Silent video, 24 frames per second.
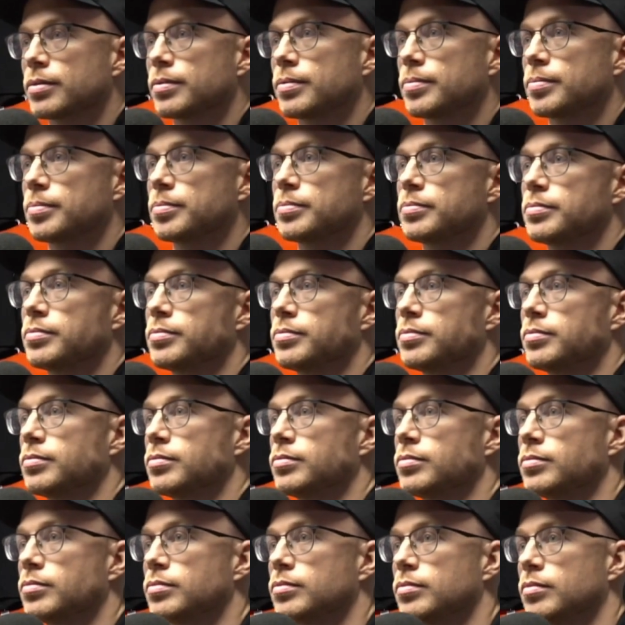live
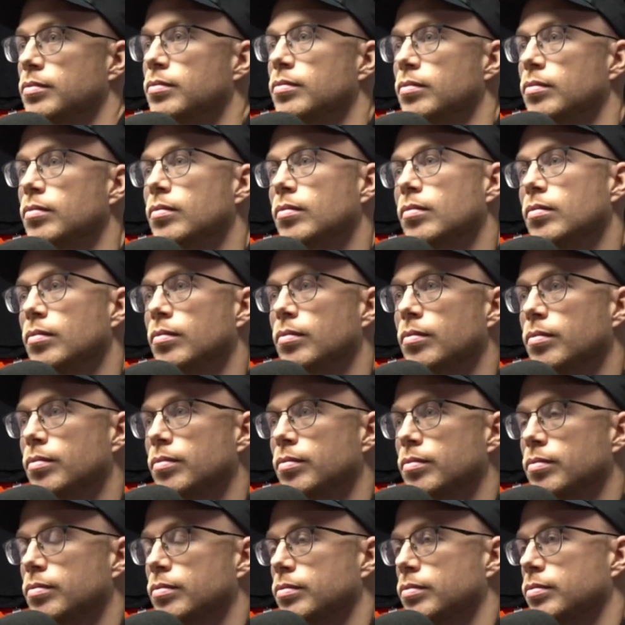stream it,
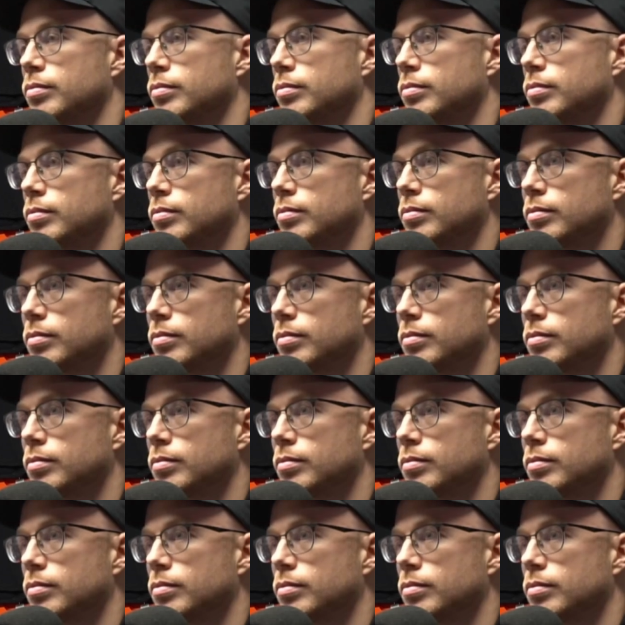one take.